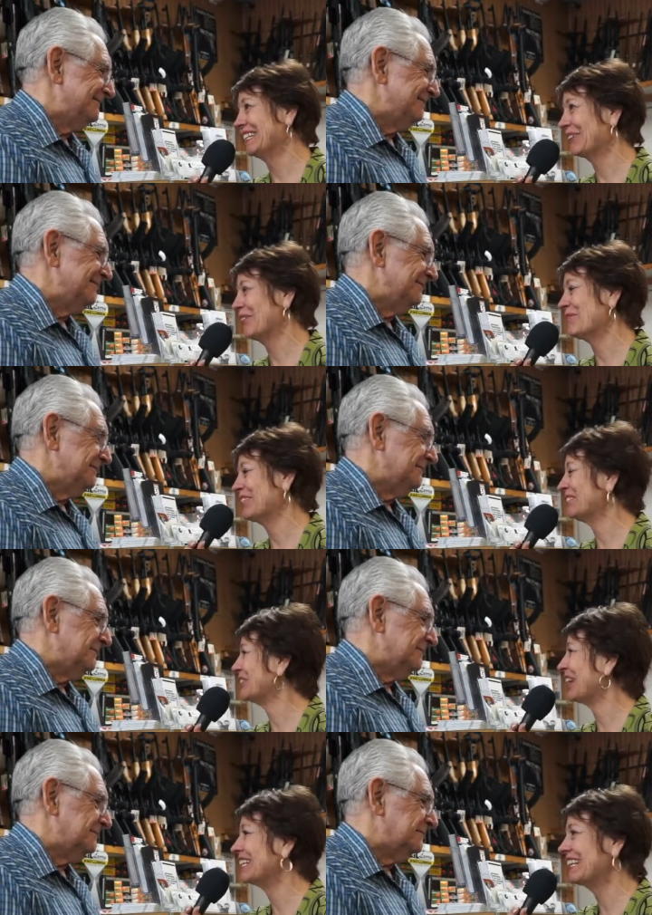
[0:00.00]
Speaker 1: that agree with
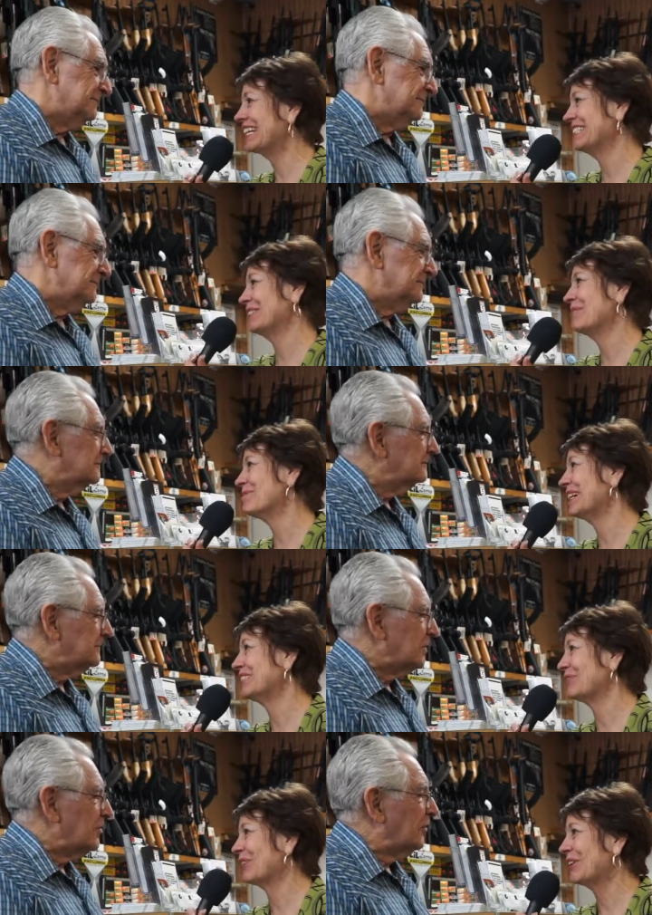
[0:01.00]
you, John. Thanks so
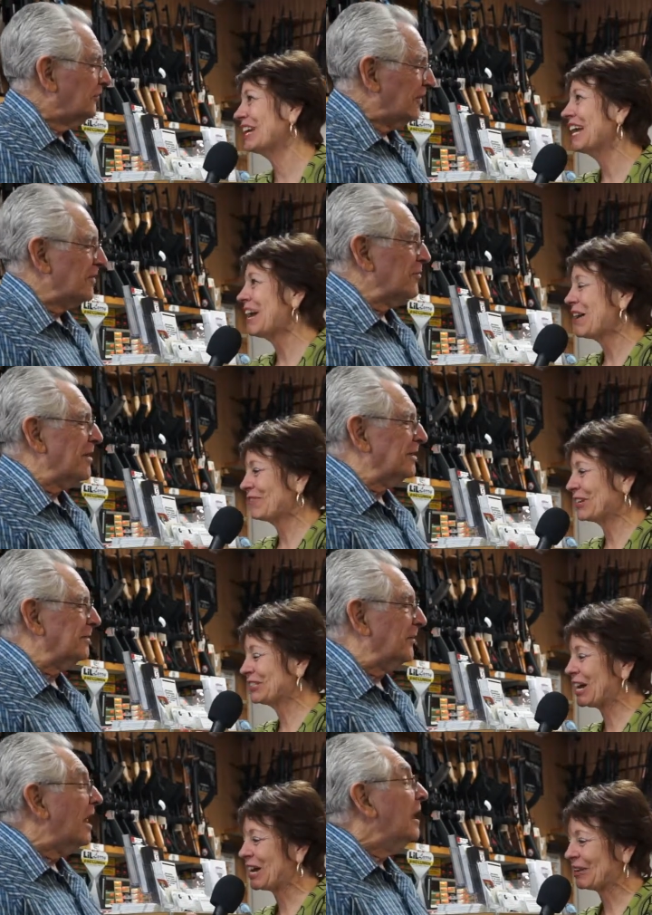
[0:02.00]
much for
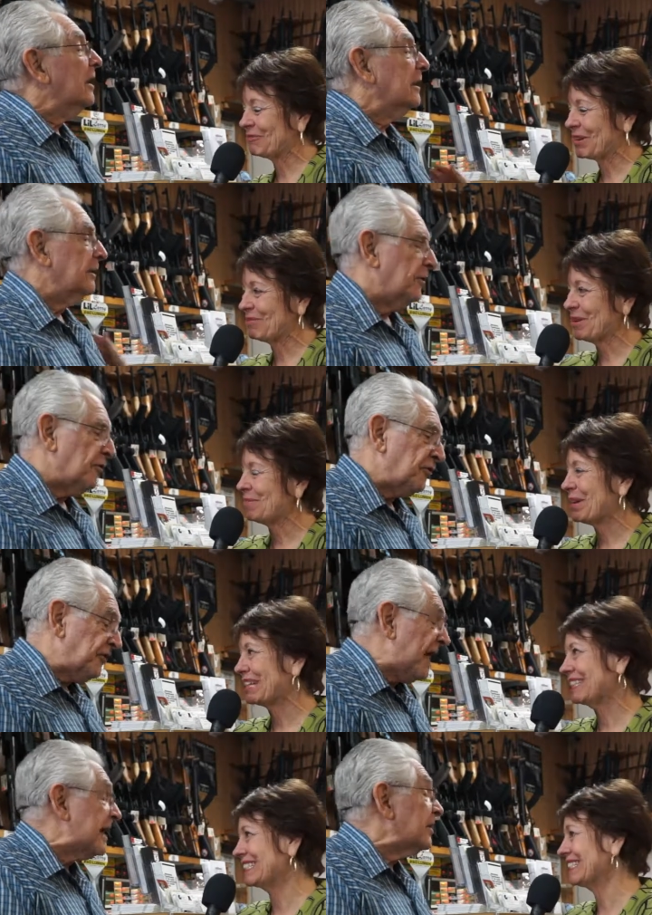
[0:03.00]
for talking with me
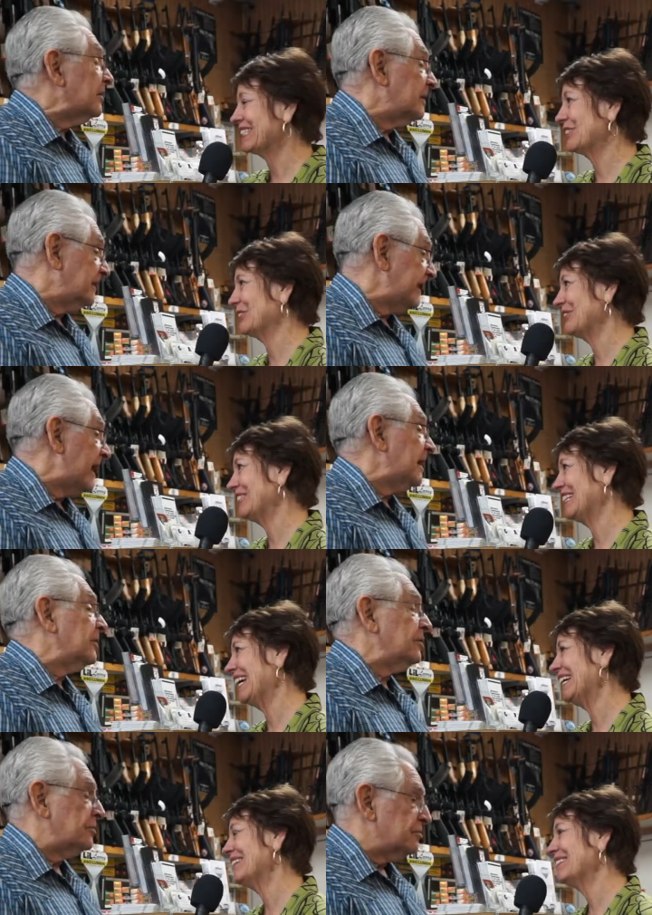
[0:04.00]
about thank, this issue thank
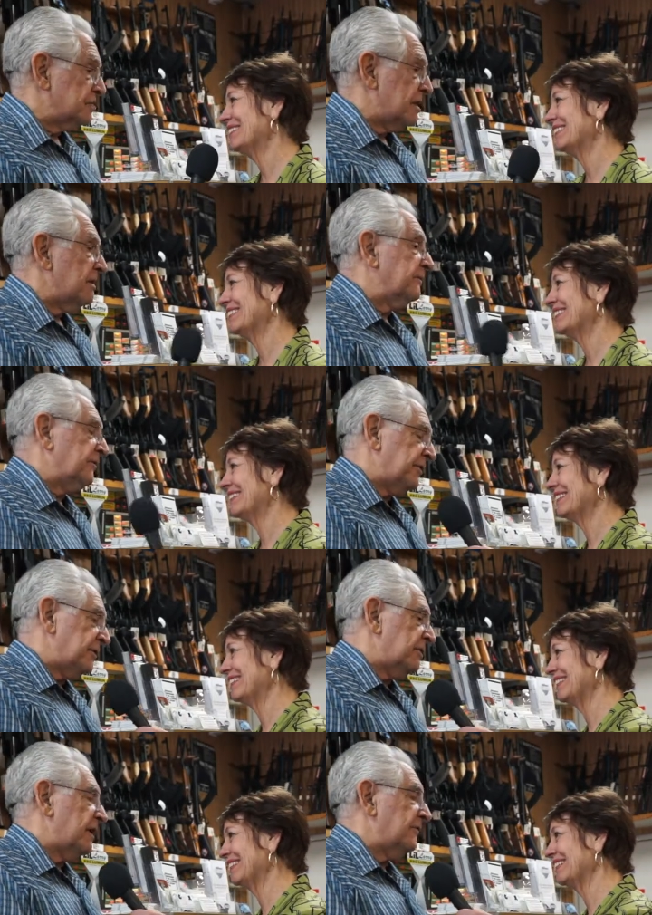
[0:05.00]
today. Thank you, Sharron,
Speaker 2: for
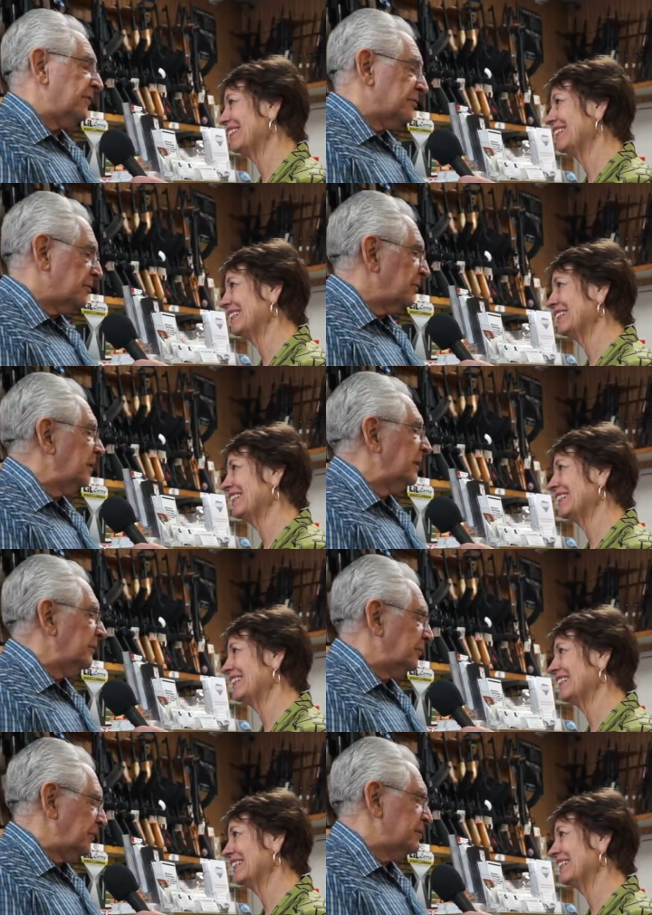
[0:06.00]
your efforts. We
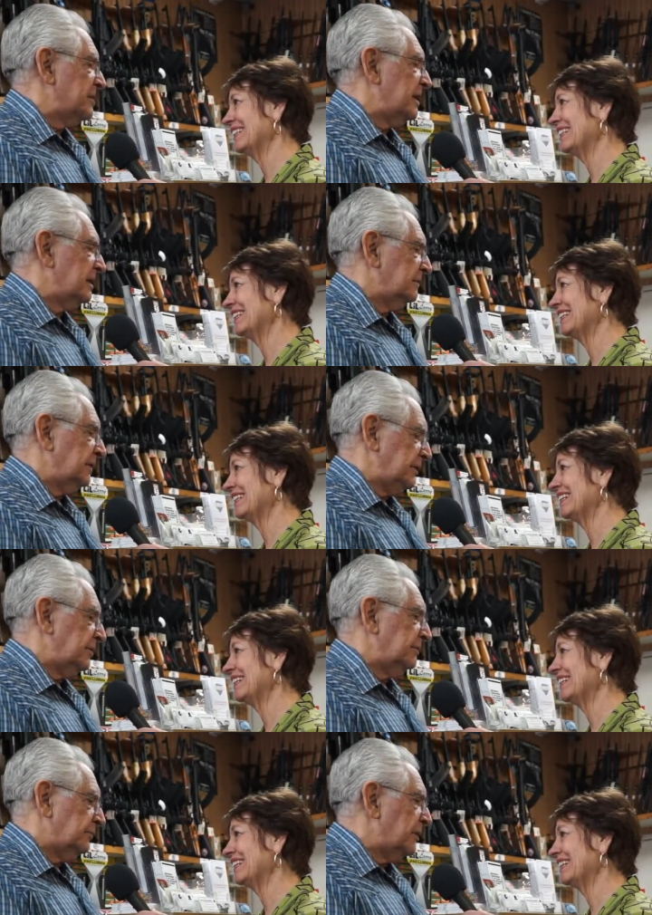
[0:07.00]
really appreciate it. We
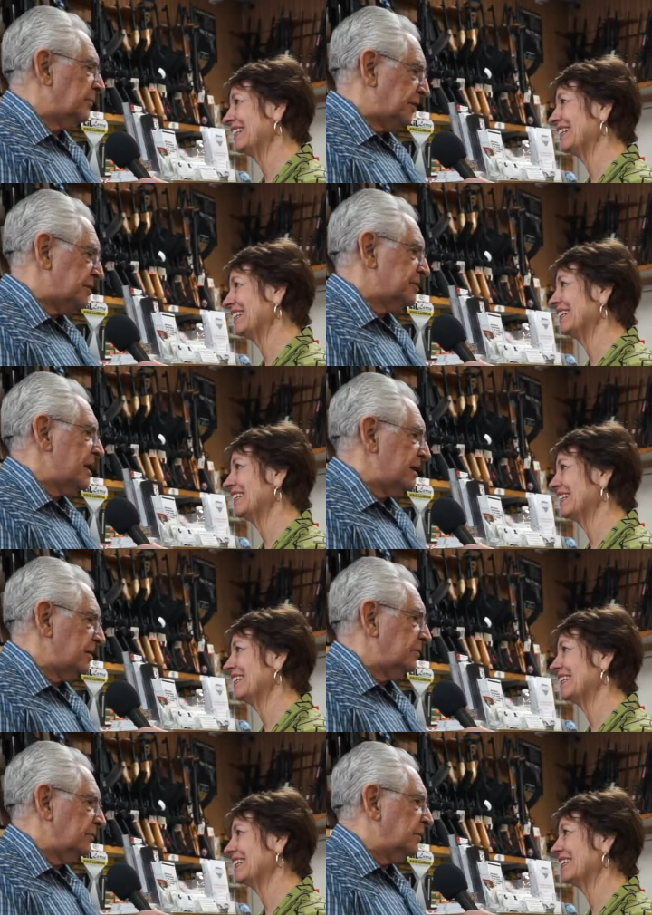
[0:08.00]
do. We
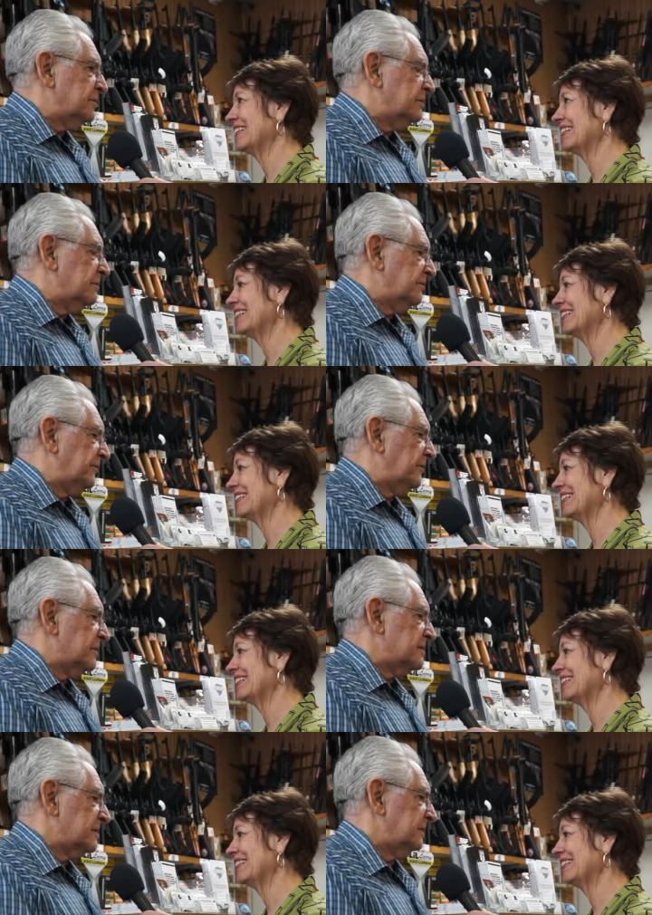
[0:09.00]
appreciate you and what you're doing
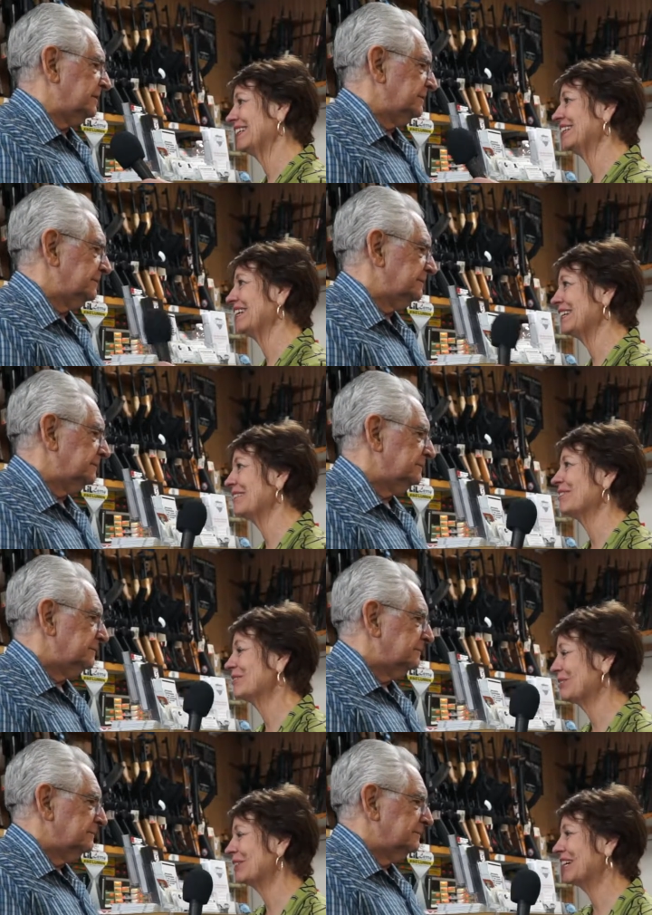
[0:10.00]
for us.
Speaker 1: Thank you.
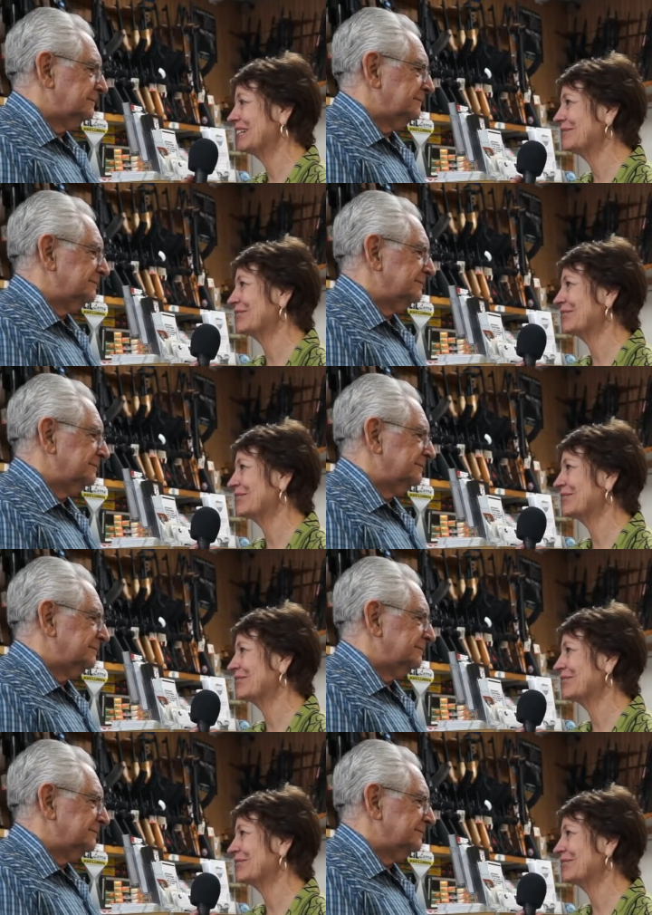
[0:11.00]
Those are kind